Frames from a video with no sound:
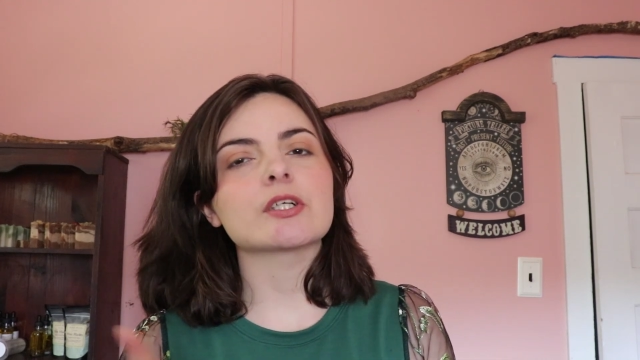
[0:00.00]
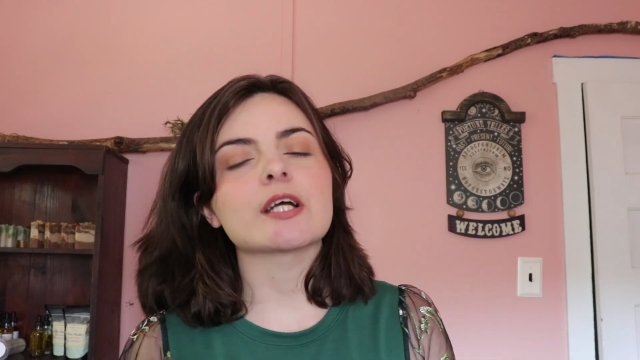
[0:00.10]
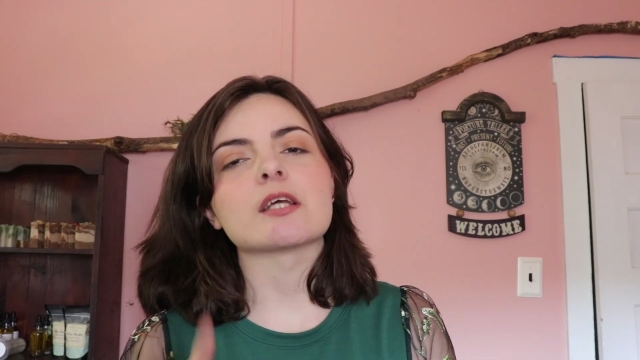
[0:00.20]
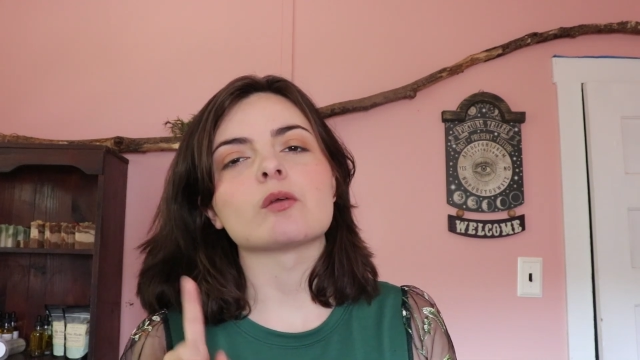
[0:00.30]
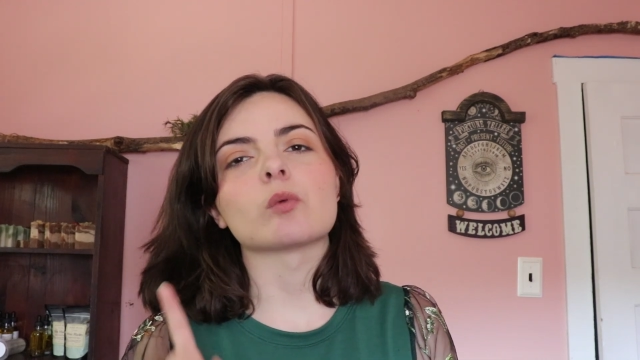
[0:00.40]

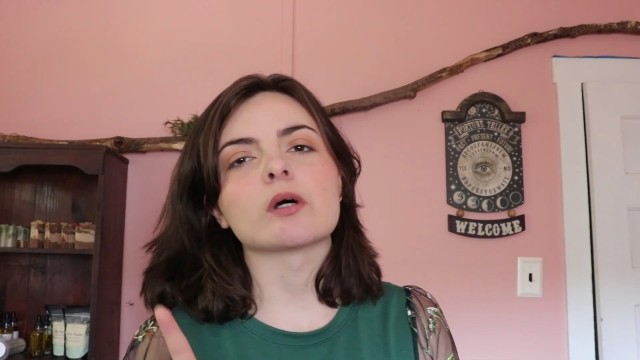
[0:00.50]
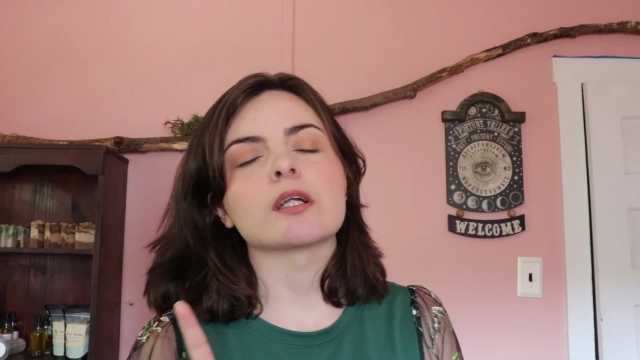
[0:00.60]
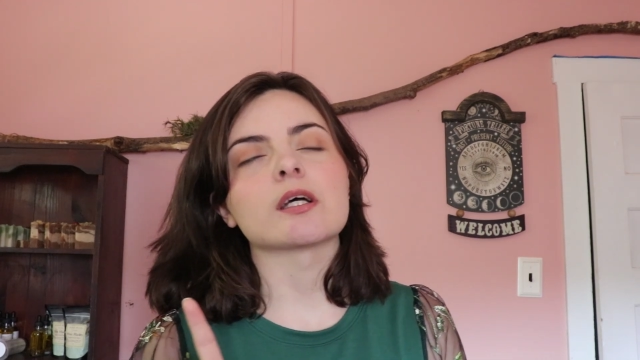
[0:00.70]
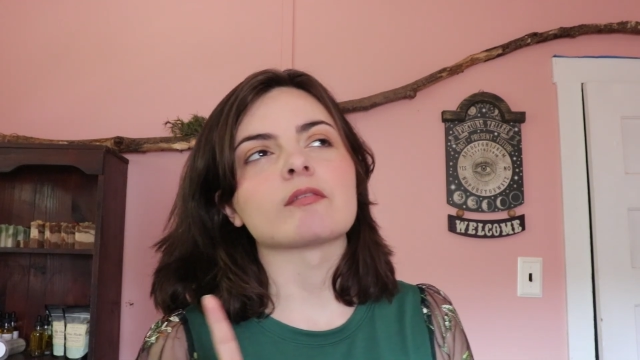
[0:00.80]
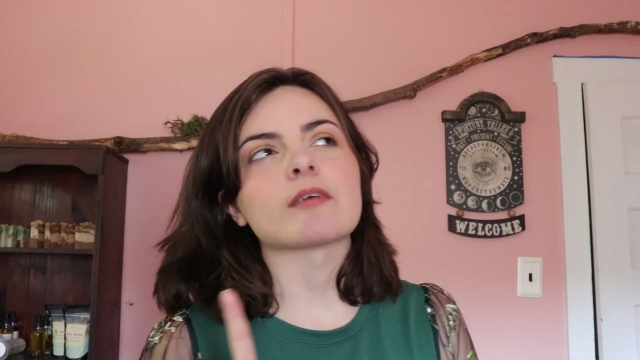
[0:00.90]
and then 1
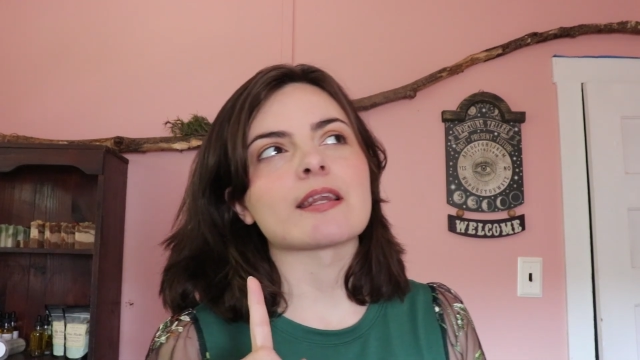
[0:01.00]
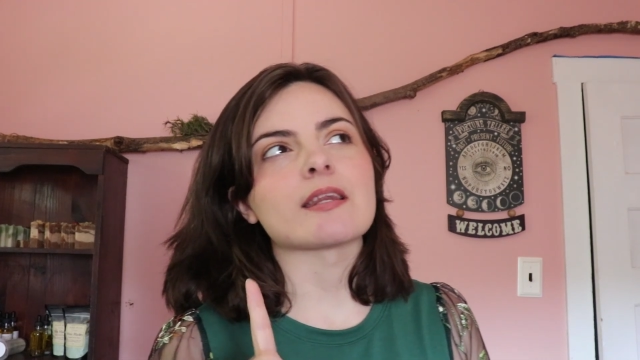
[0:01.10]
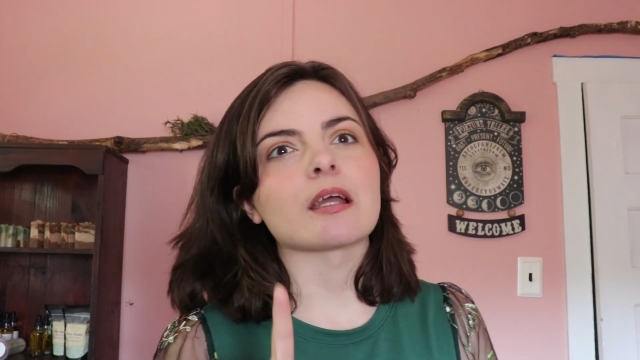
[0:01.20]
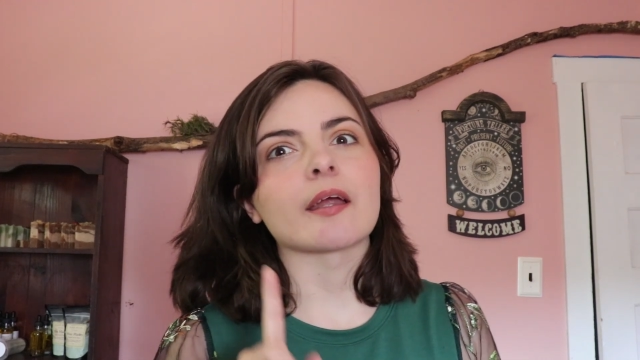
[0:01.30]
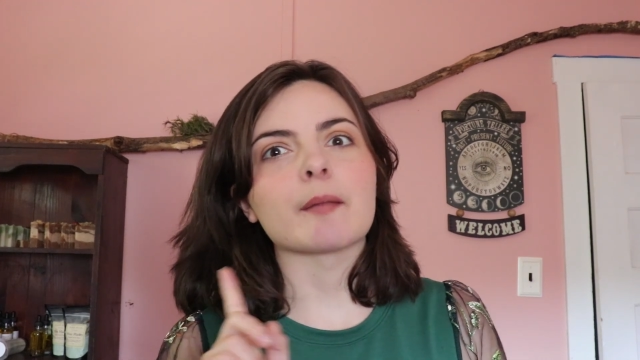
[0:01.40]
of, I
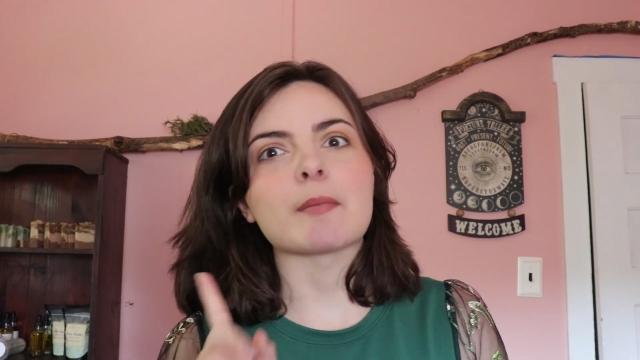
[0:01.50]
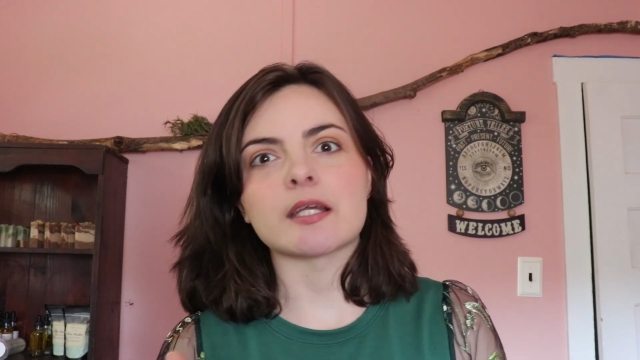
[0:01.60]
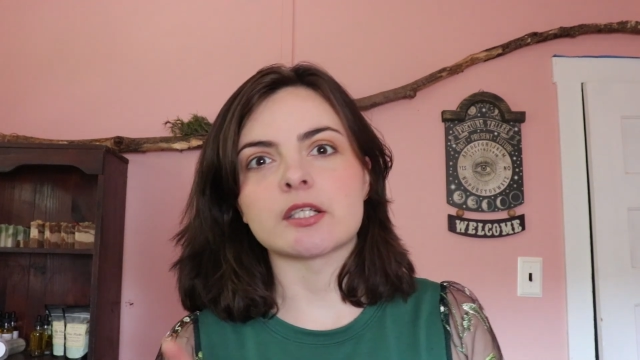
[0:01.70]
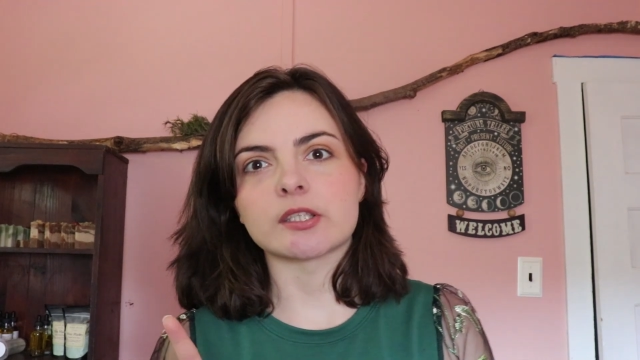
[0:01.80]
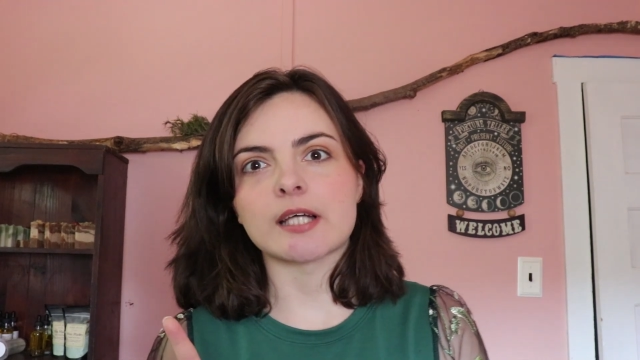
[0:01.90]
think,
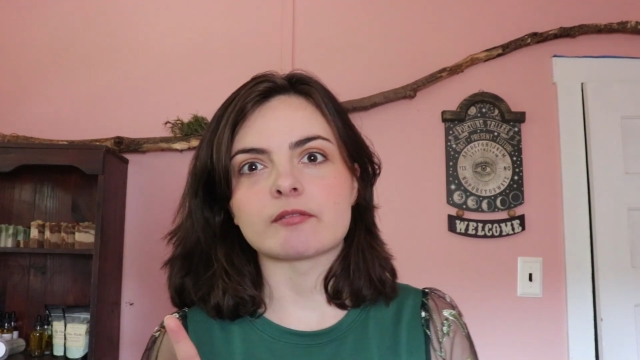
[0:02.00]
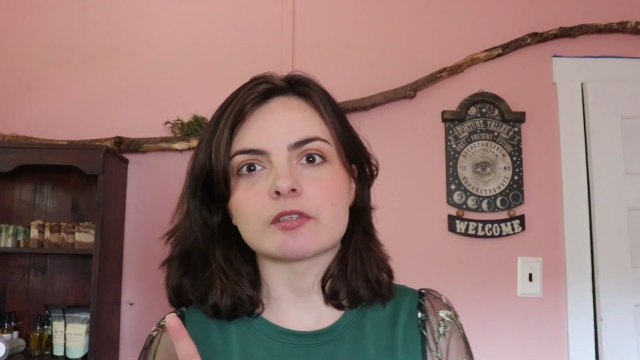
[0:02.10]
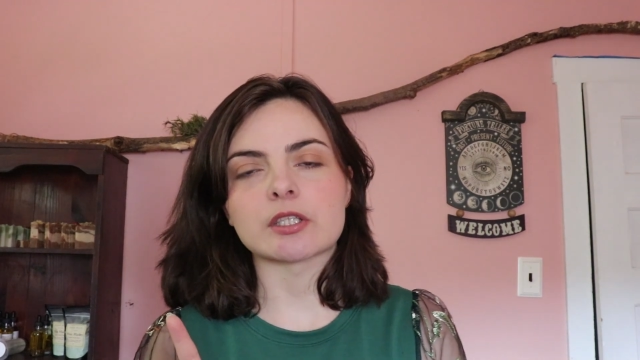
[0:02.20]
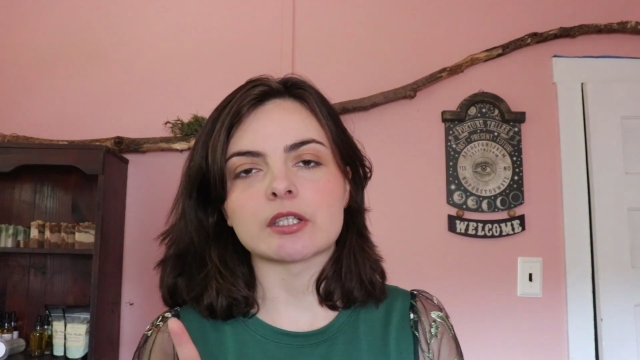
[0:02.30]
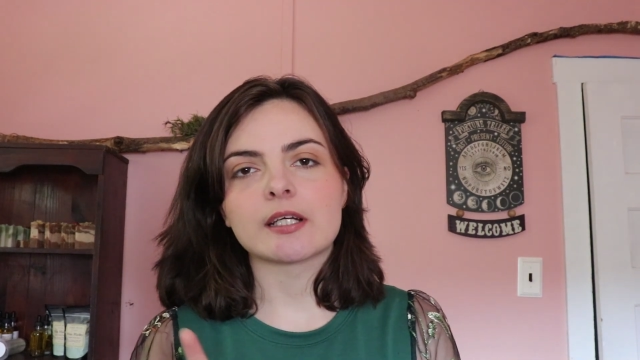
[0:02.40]
Spanish
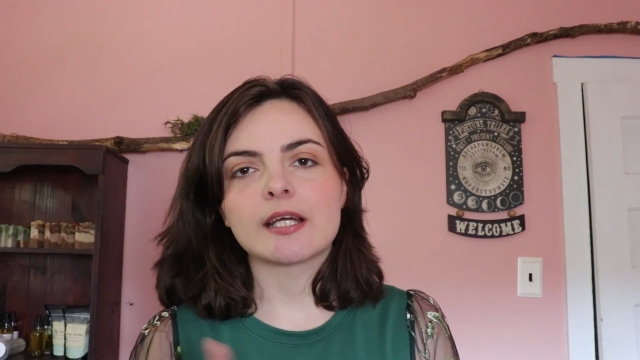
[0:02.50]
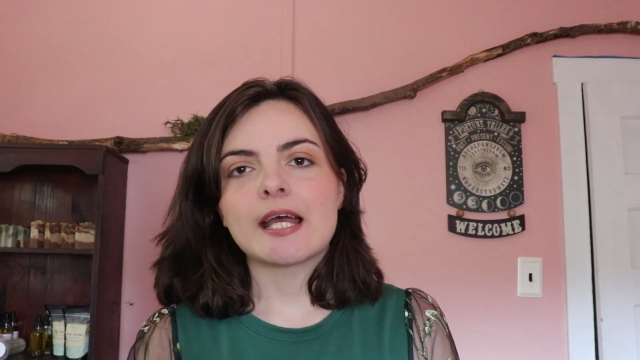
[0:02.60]
lavender.